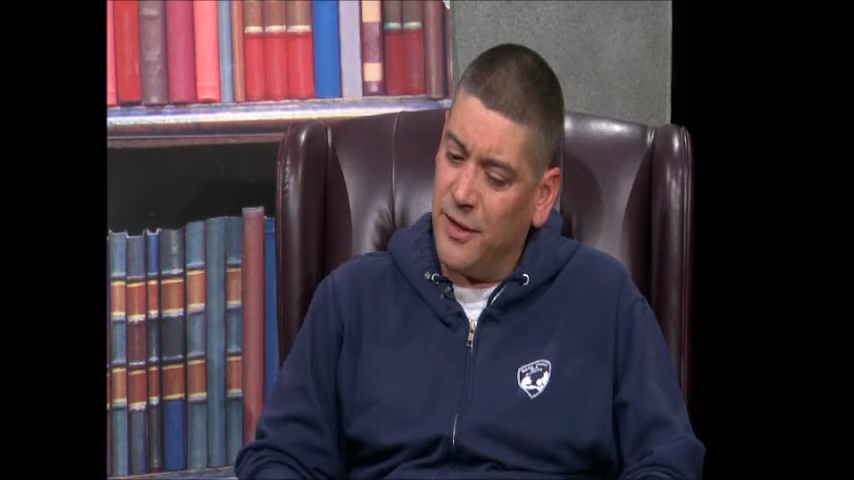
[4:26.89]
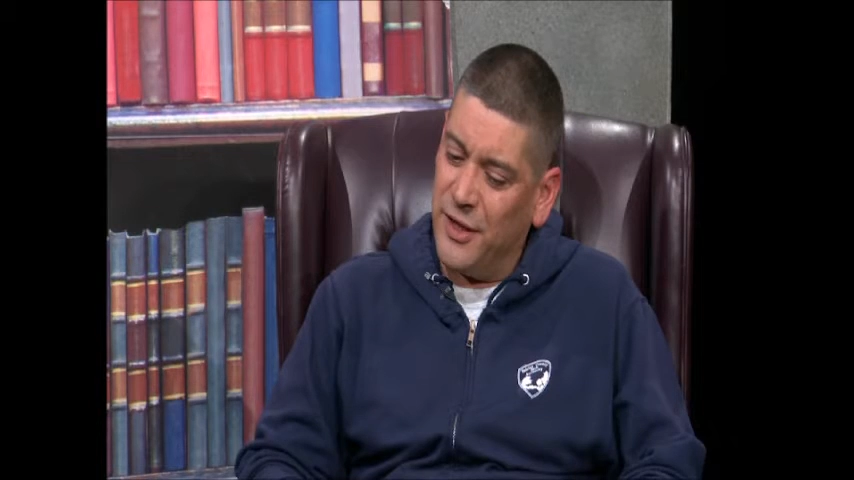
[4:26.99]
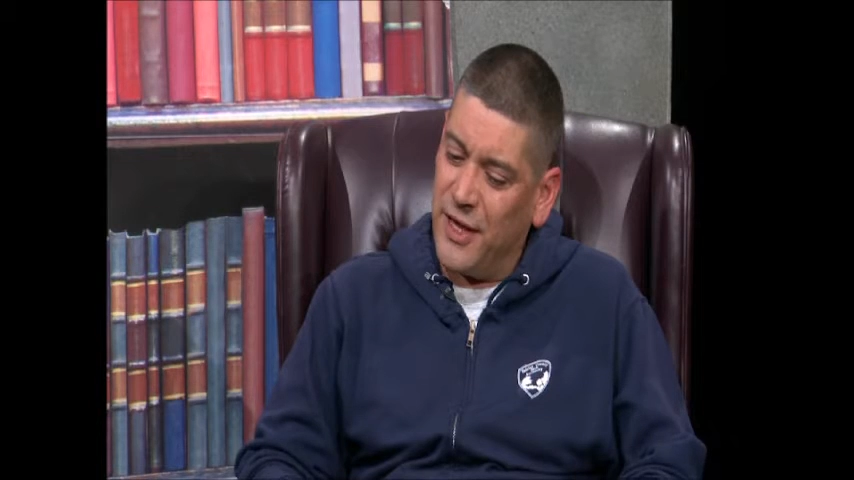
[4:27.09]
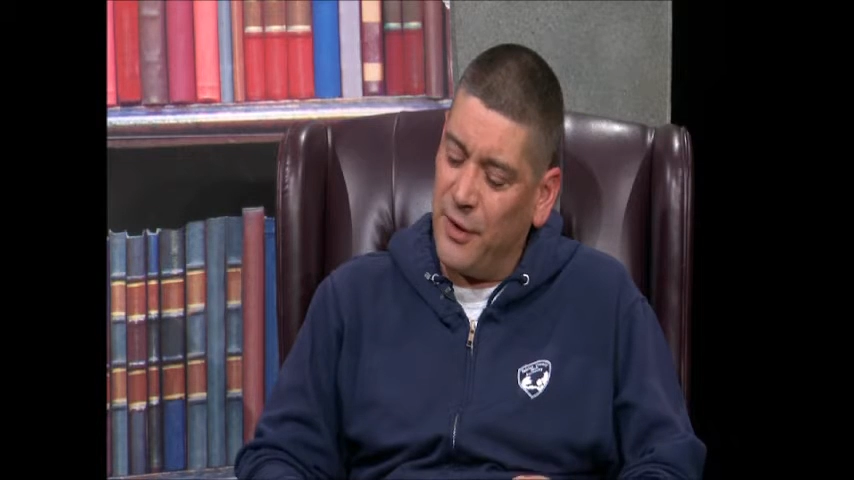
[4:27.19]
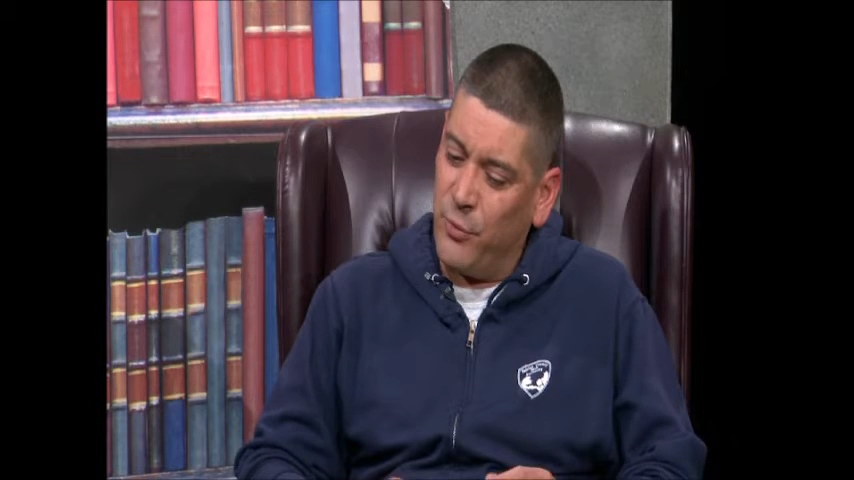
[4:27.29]

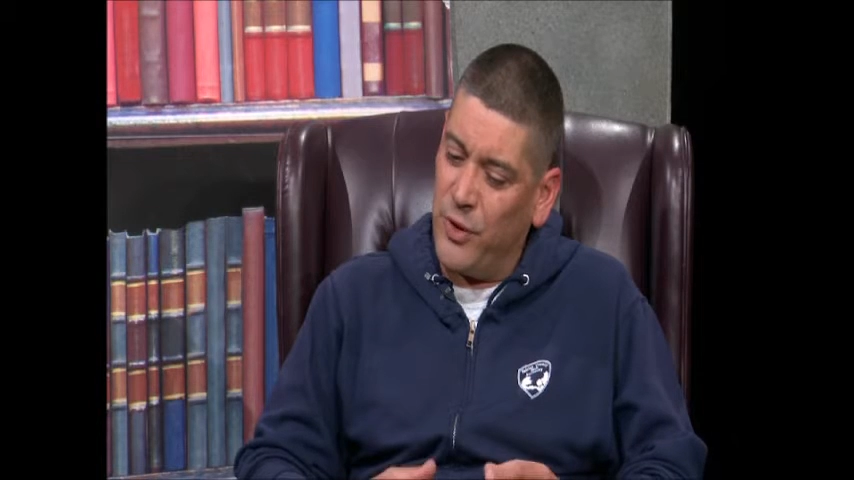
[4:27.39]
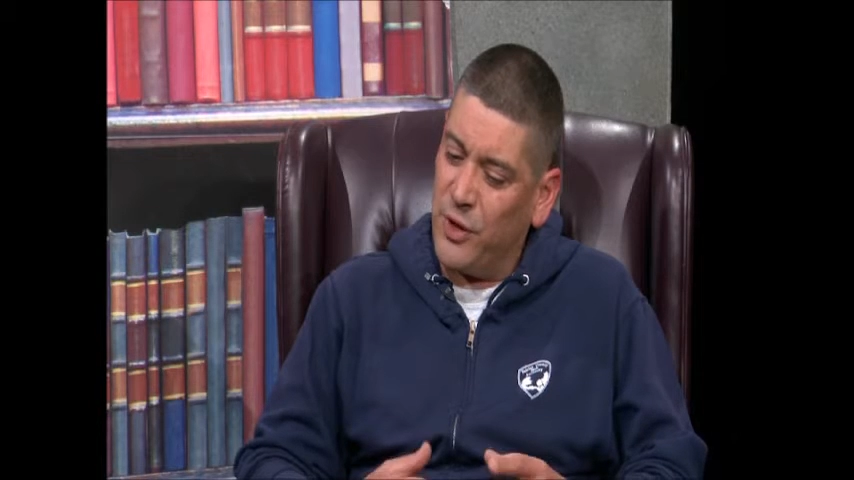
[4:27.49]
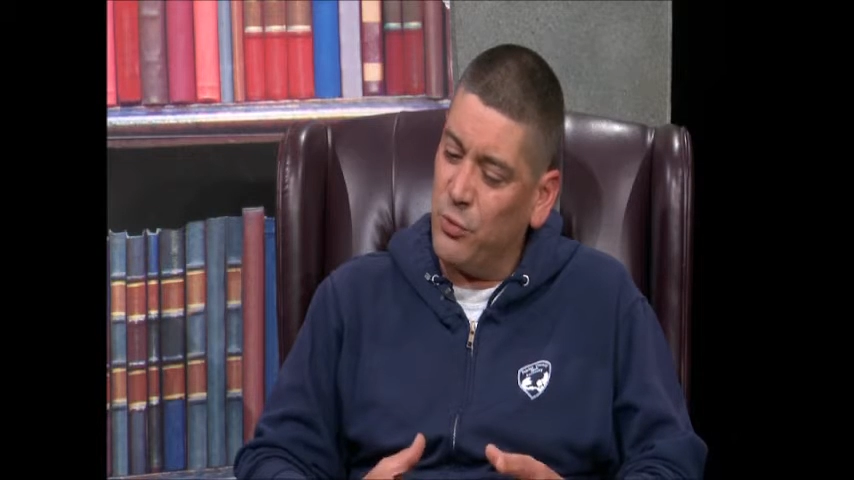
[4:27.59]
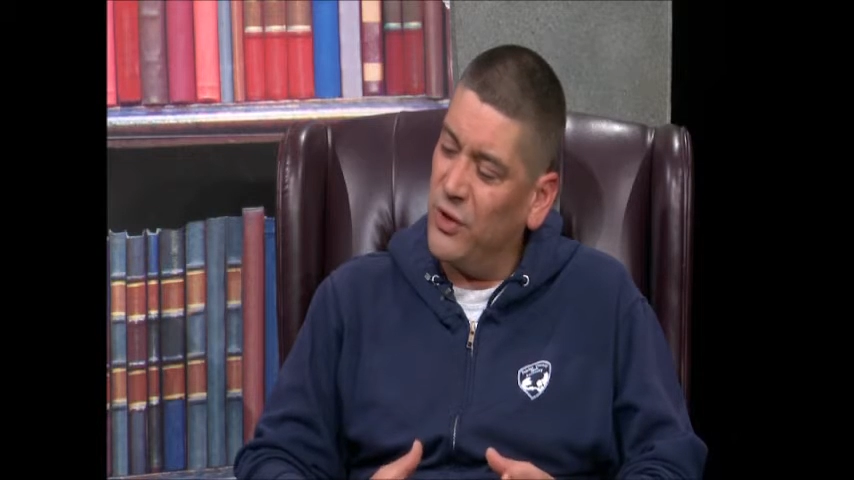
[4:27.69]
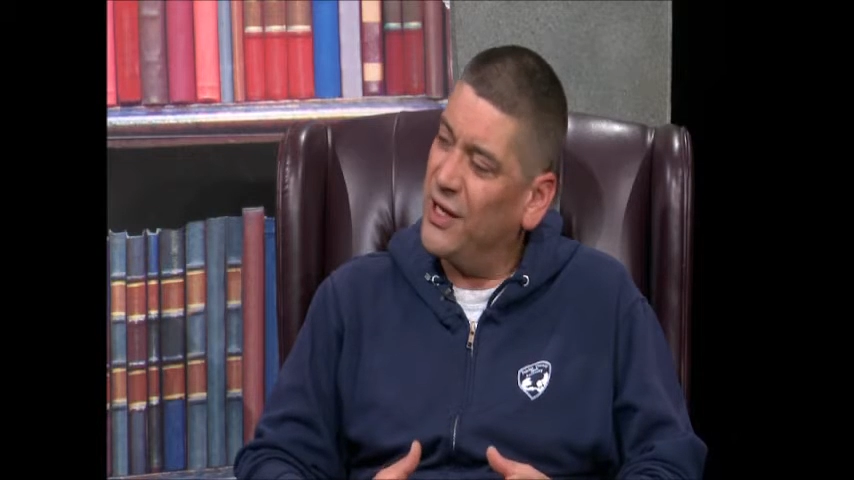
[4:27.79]
that we
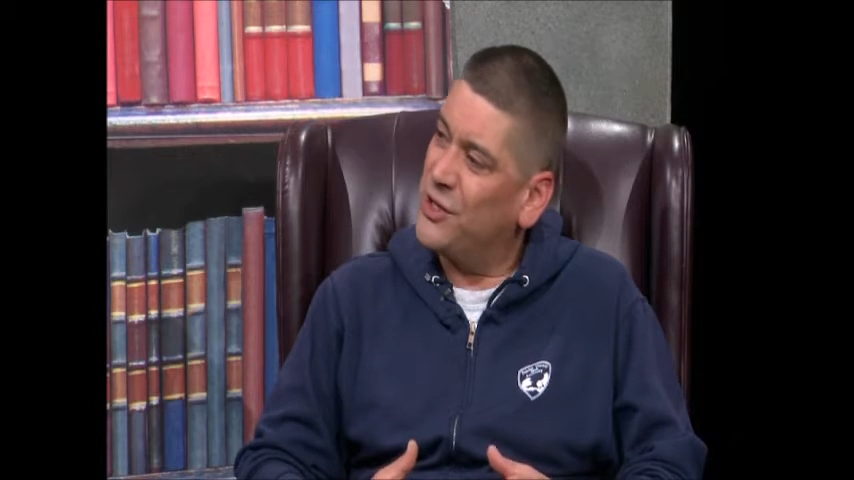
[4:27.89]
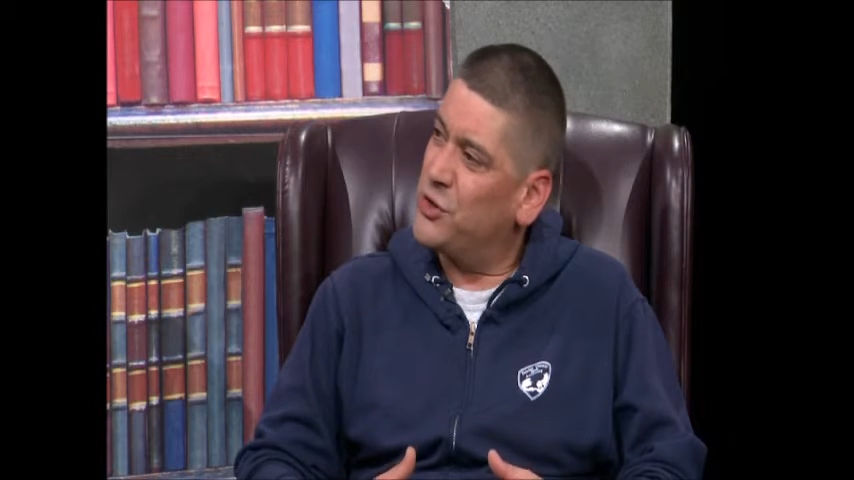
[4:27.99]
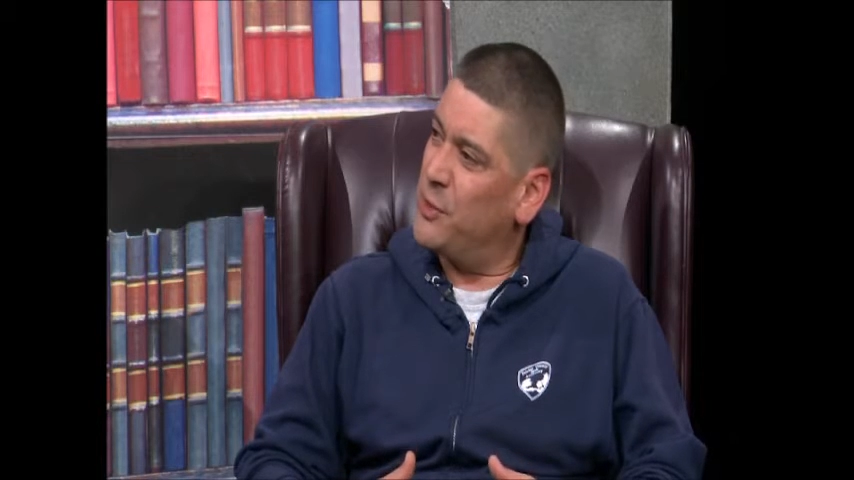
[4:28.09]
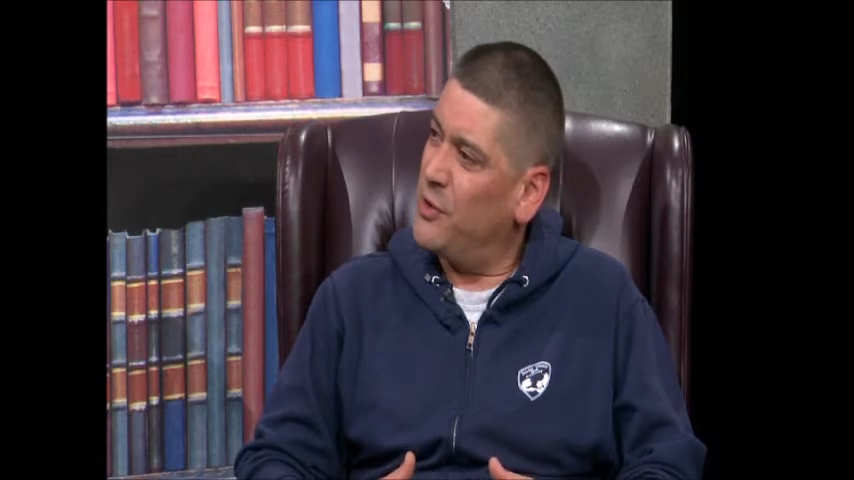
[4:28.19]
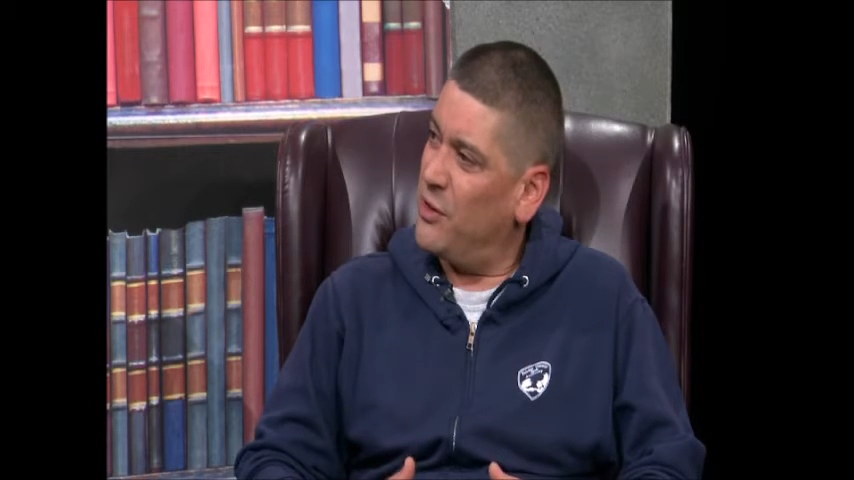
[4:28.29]
can really
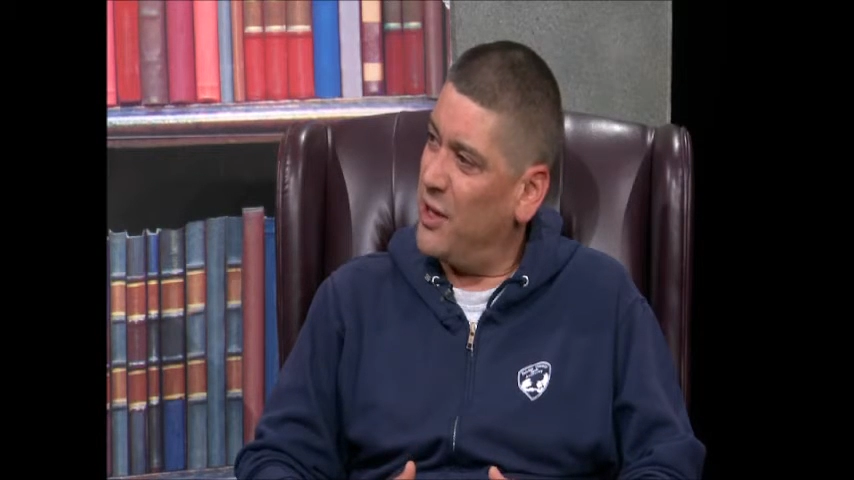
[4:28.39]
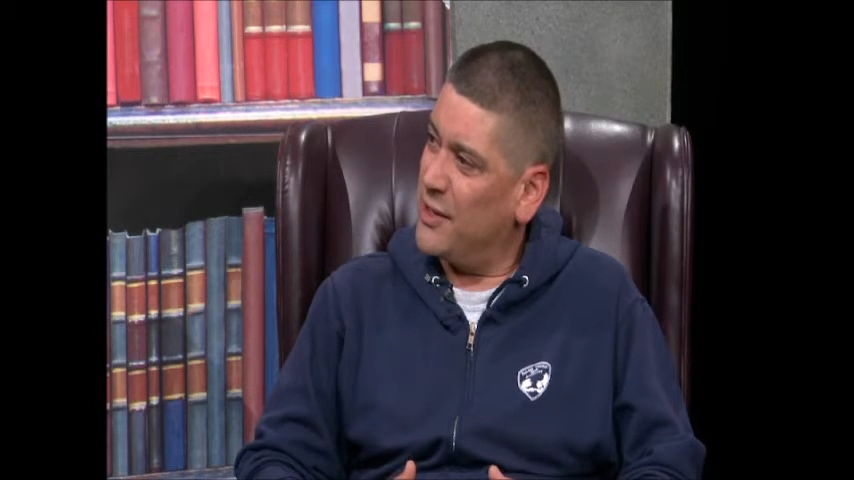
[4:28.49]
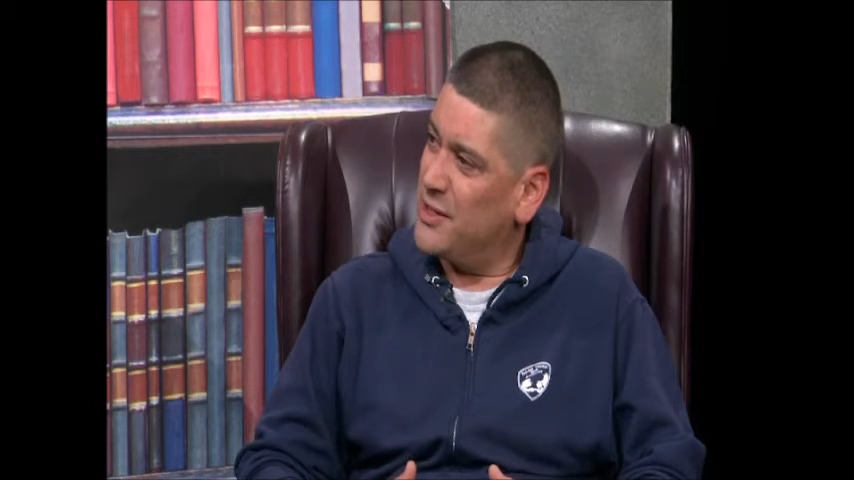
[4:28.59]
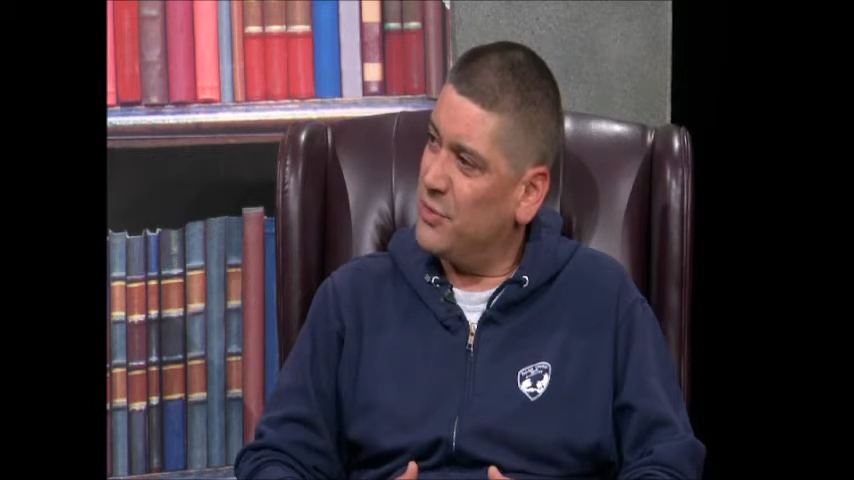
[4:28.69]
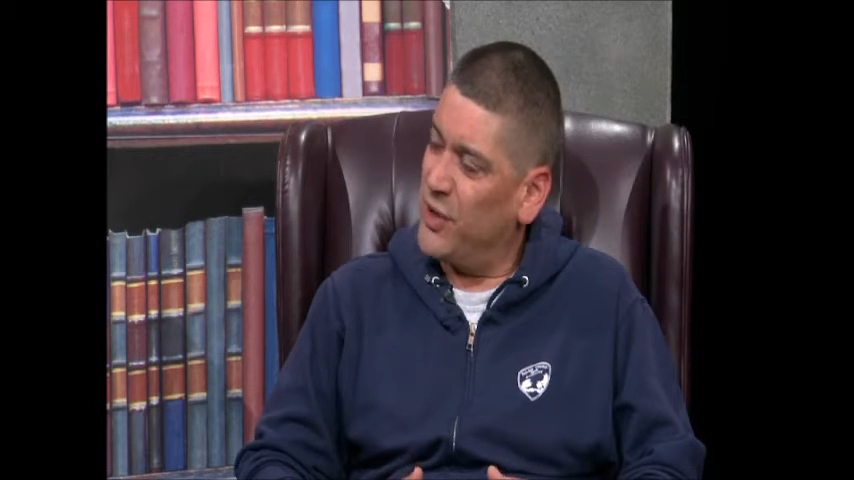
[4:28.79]
contribute
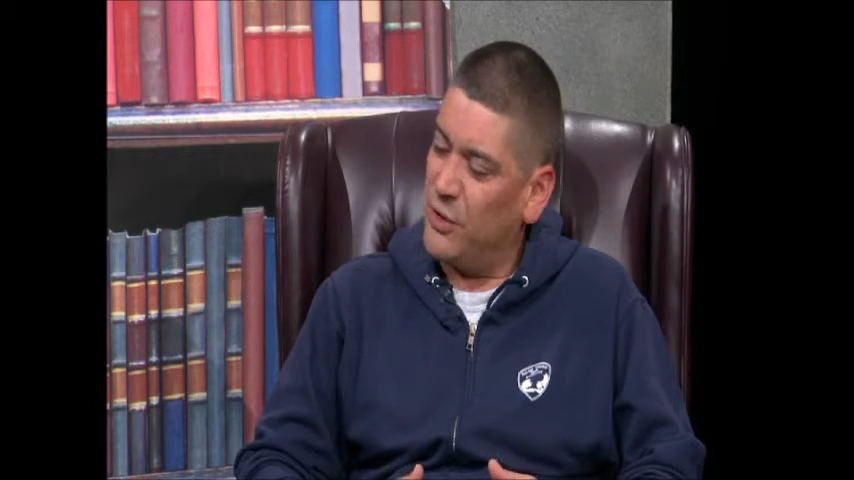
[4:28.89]
things.